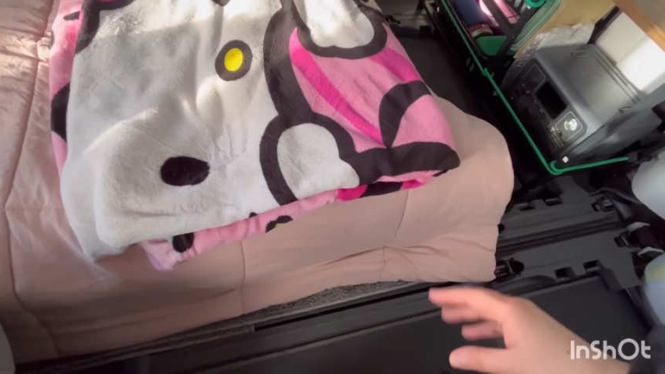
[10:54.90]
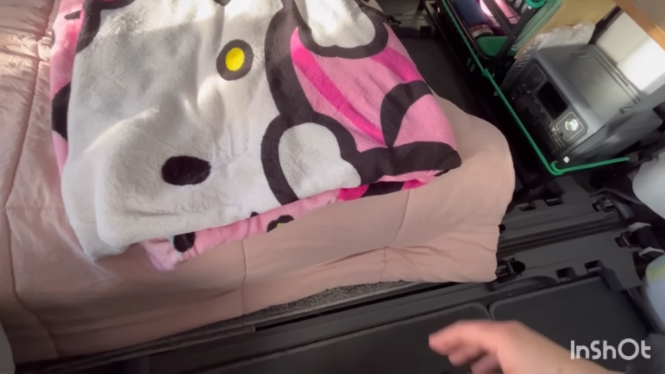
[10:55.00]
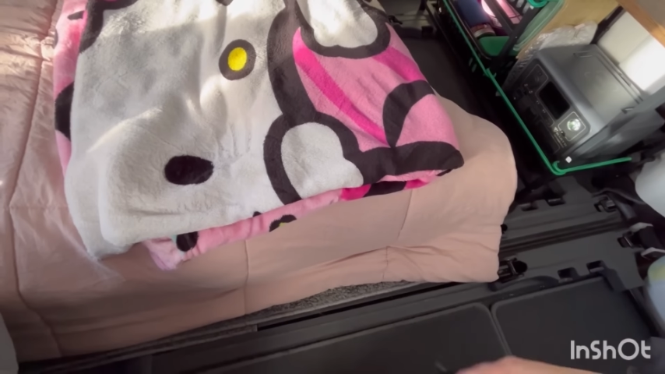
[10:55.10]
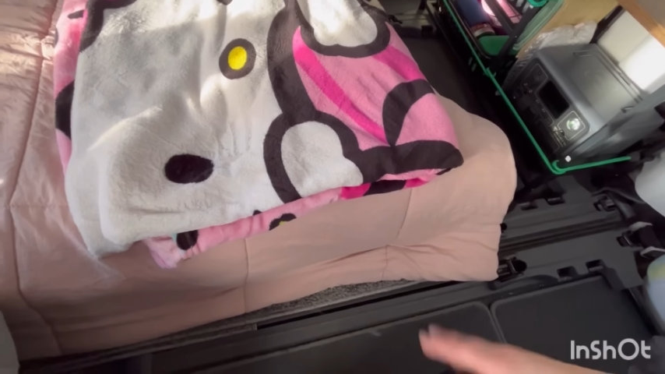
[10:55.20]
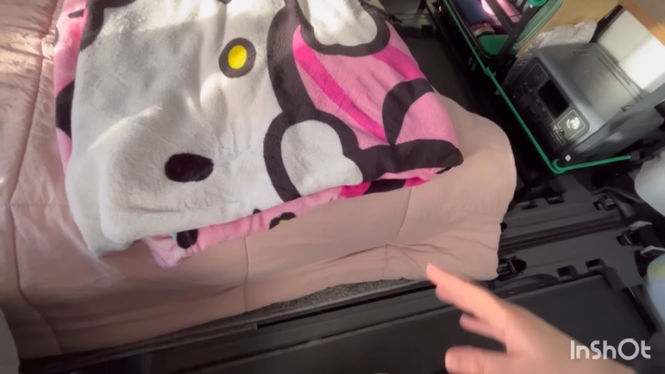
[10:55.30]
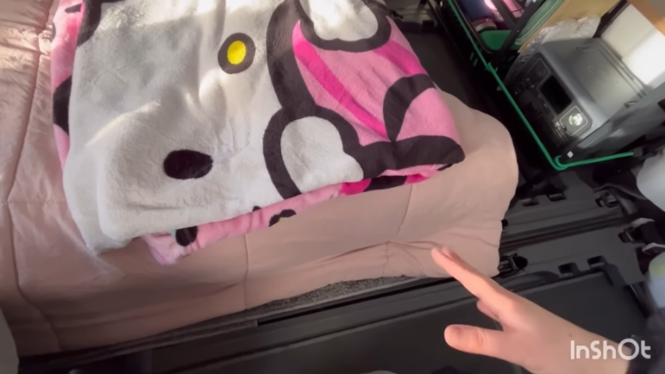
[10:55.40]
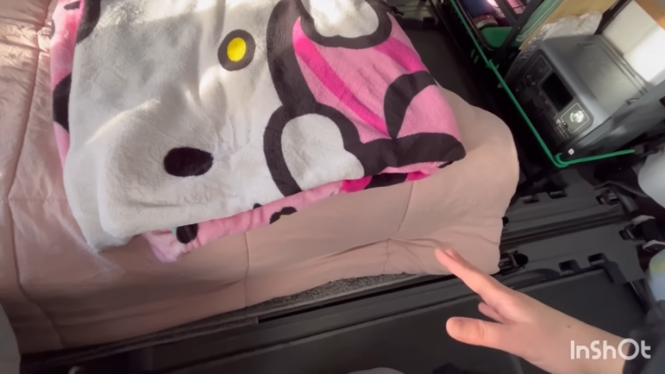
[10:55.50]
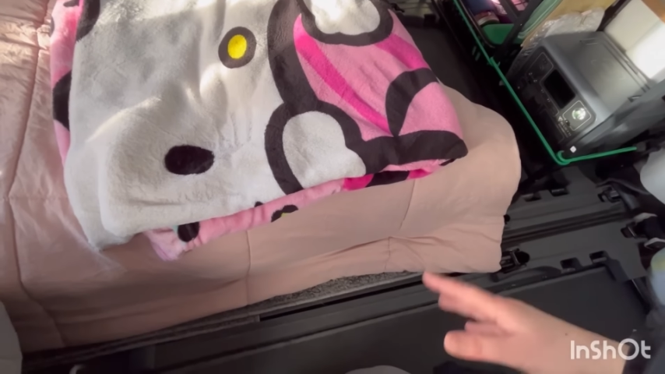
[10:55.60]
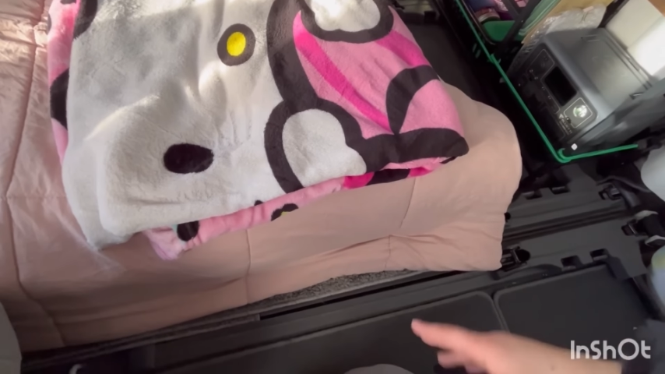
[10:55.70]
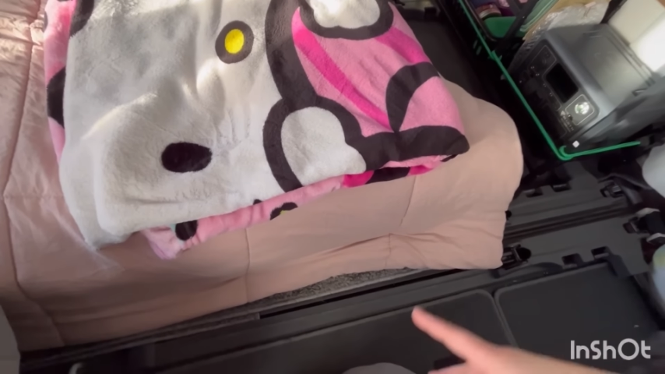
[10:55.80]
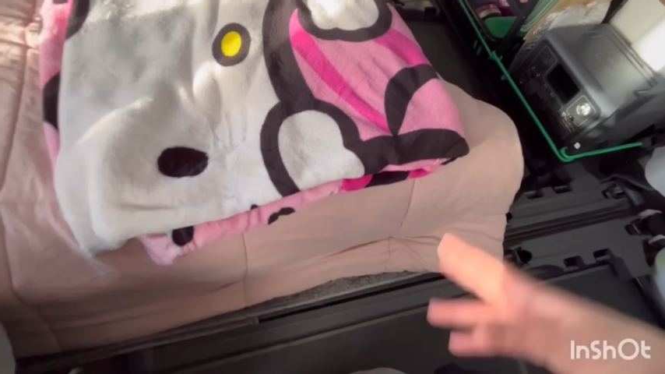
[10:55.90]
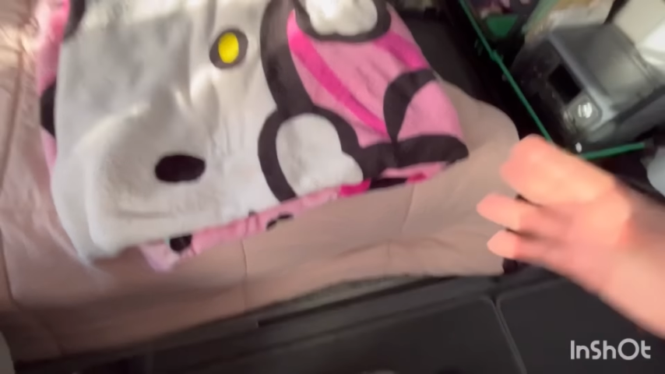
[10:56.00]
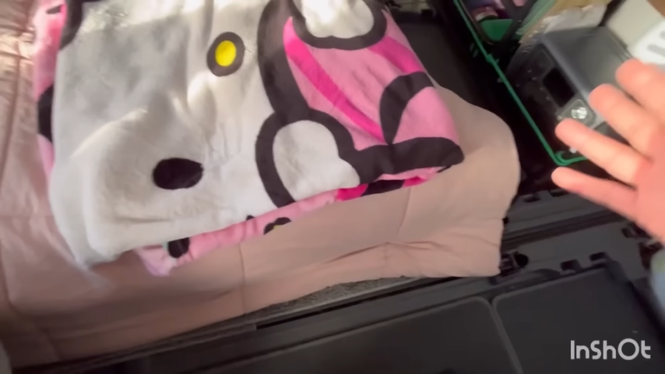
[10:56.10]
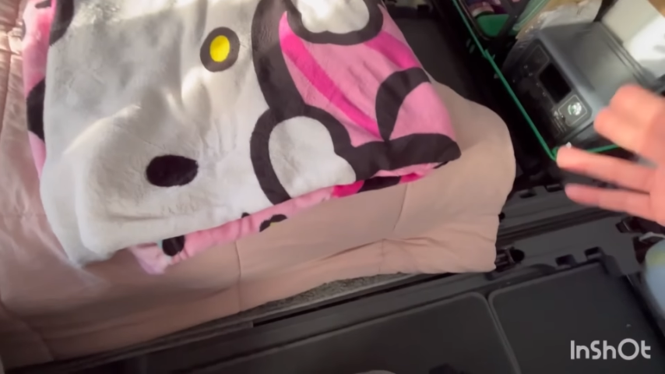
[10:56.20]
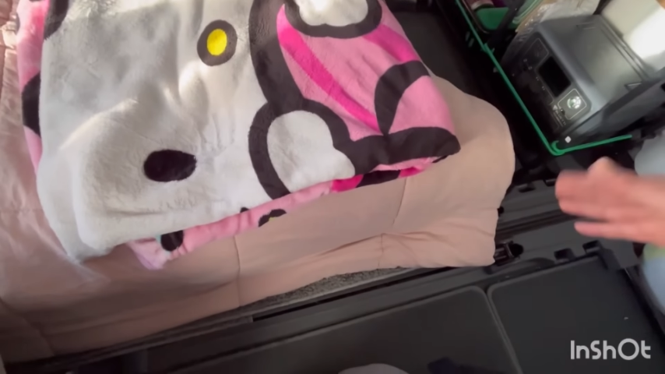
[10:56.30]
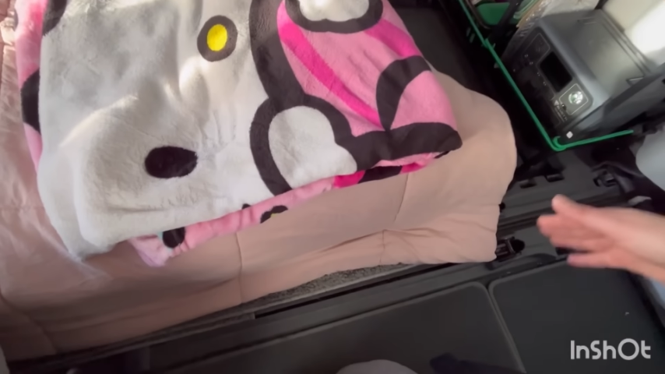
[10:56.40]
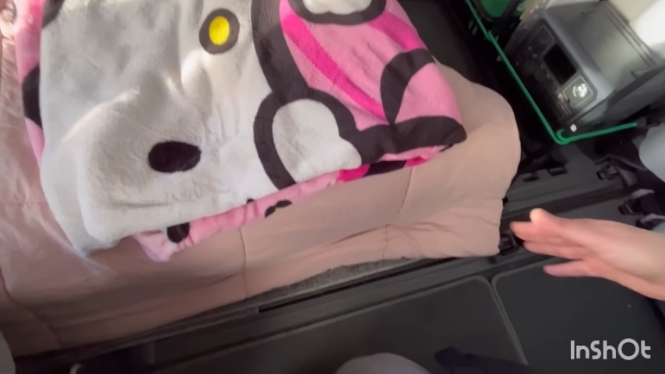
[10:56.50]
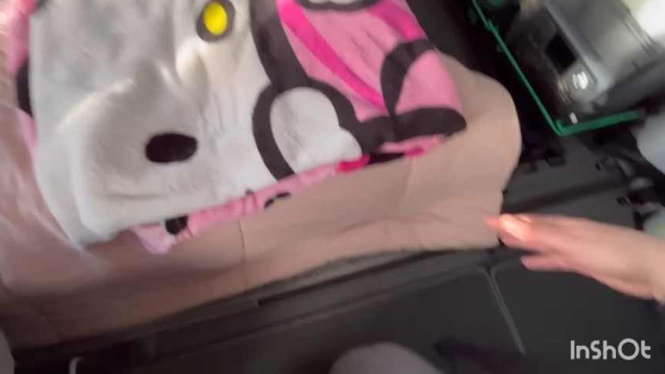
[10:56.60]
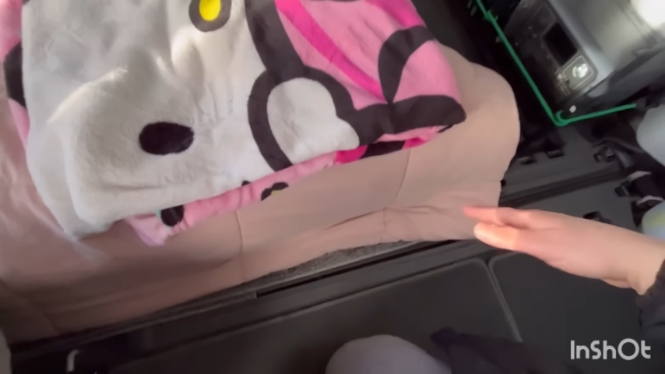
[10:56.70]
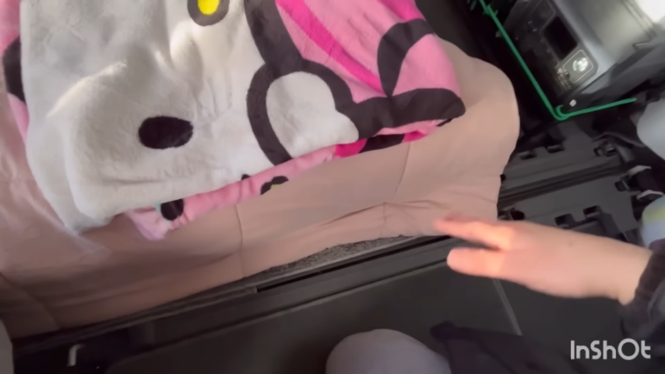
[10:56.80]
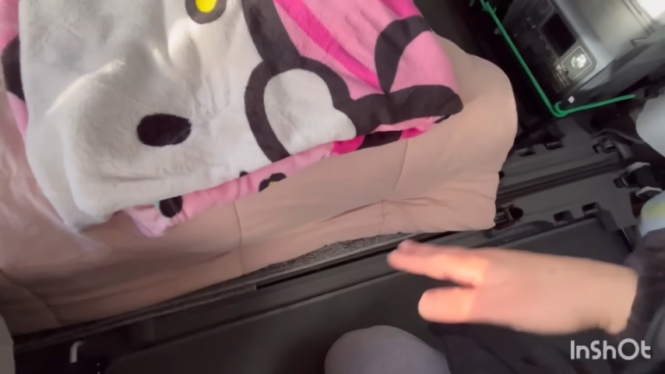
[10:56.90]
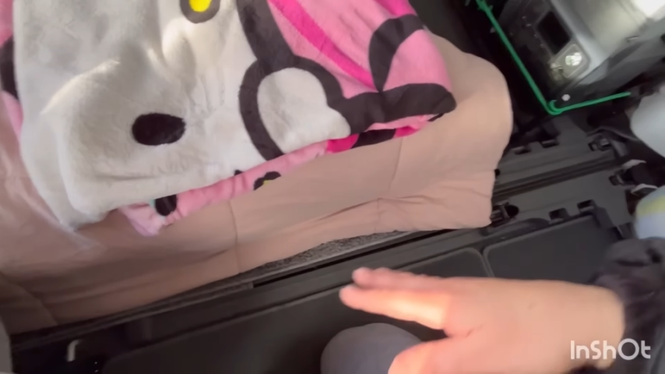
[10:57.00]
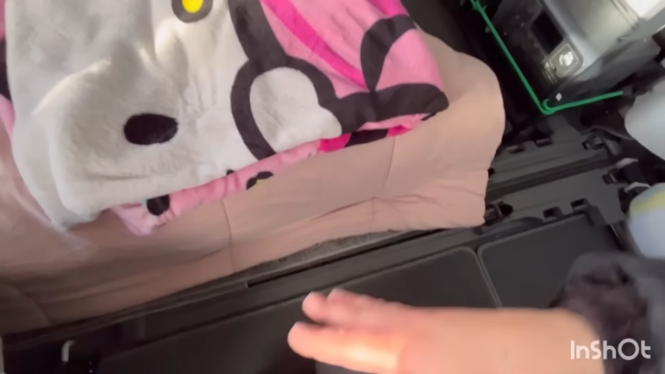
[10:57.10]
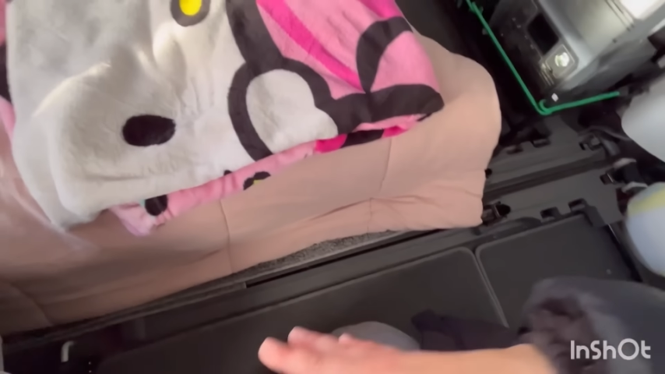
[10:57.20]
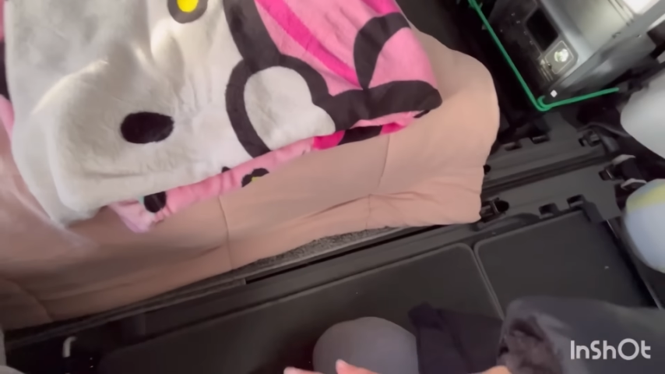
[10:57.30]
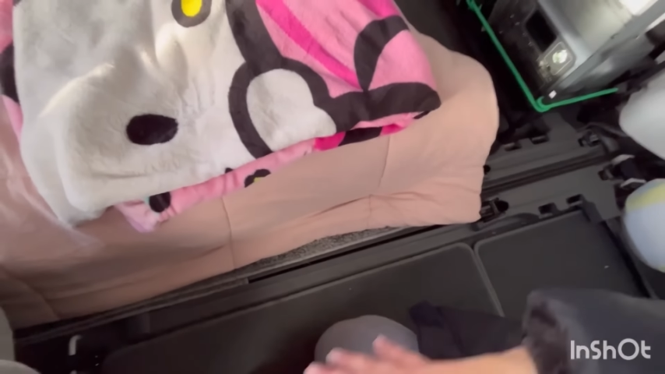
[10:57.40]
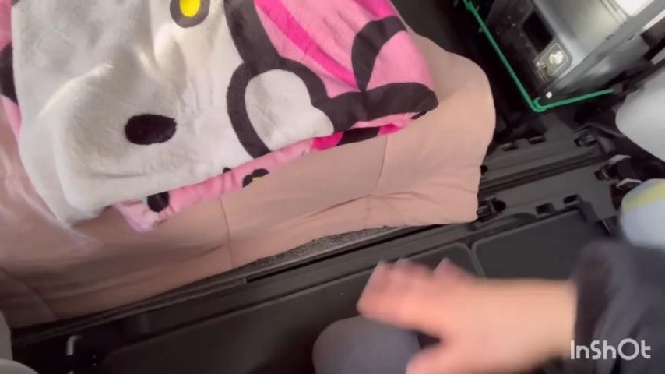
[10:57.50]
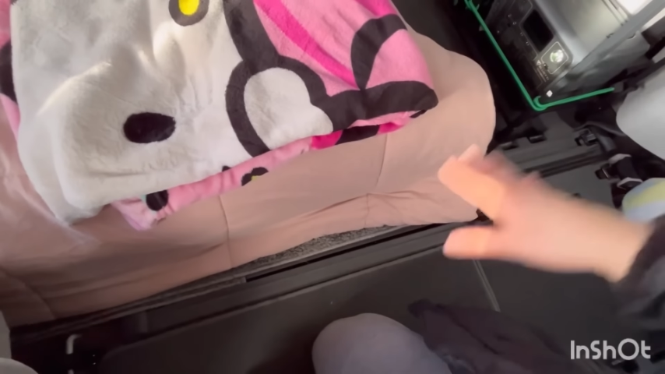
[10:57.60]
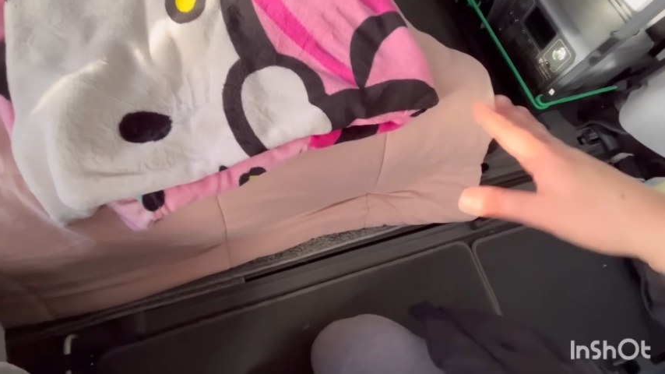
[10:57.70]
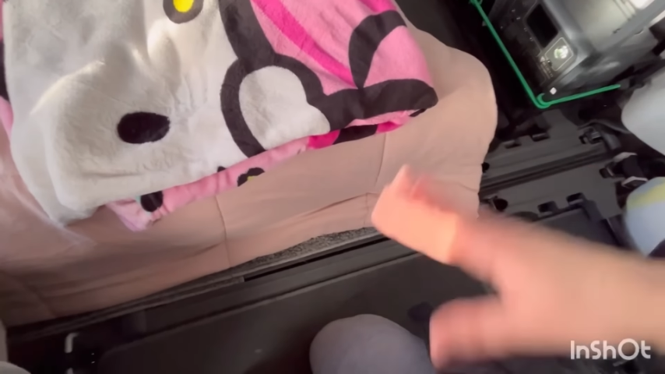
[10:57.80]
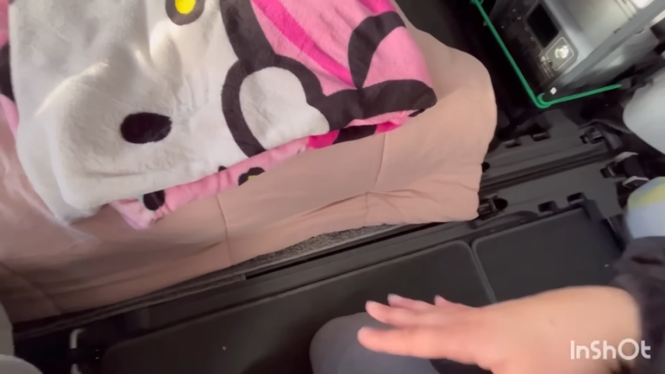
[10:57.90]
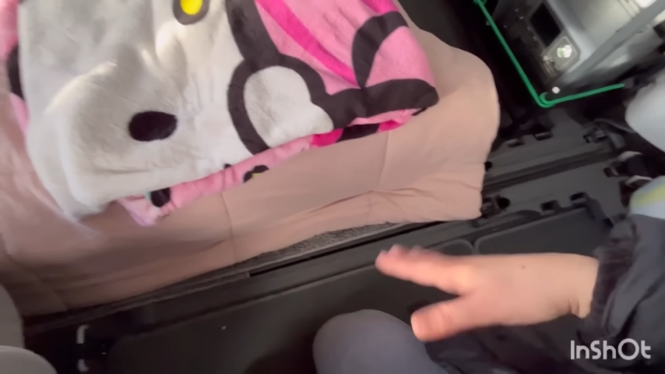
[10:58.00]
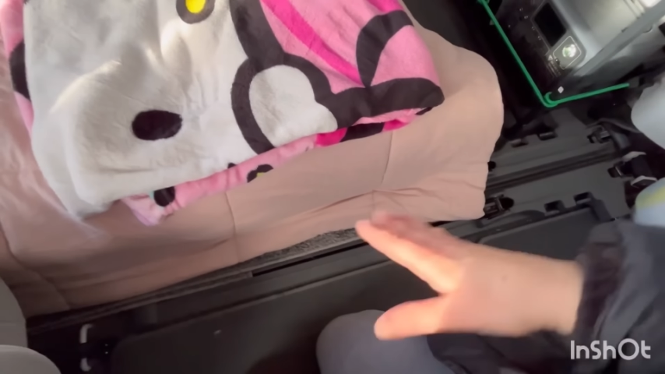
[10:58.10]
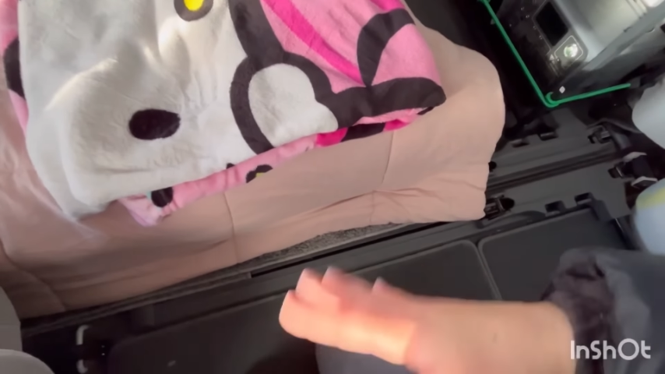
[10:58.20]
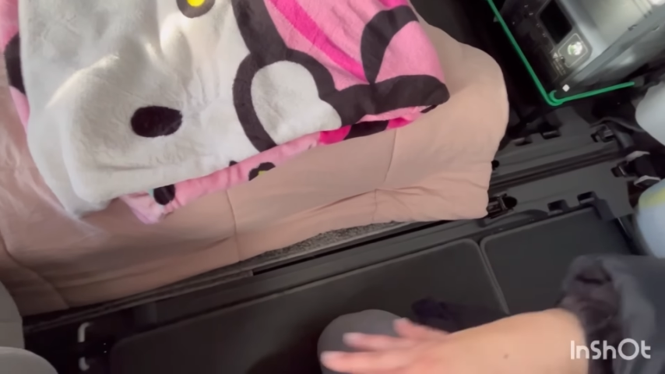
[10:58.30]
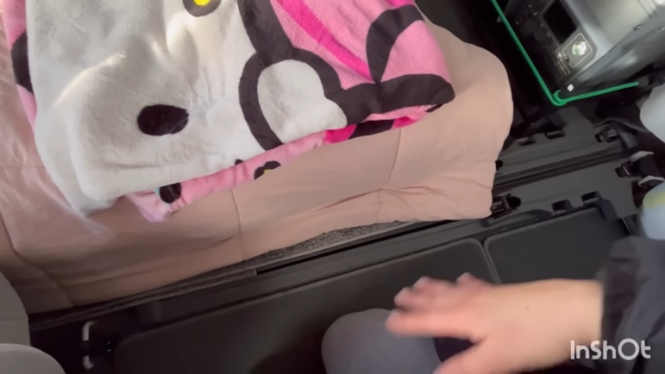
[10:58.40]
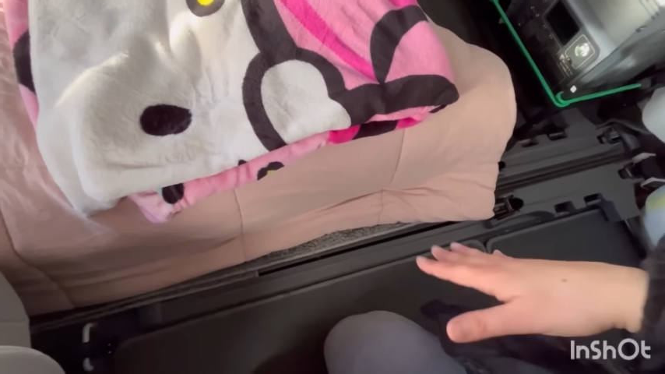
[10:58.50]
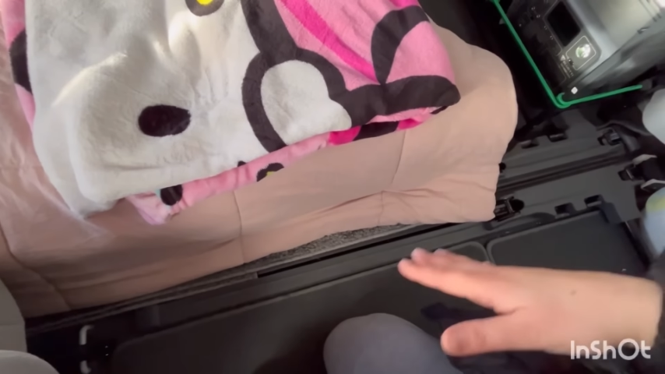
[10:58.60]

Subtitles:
No face is visible, so there are no lips to read.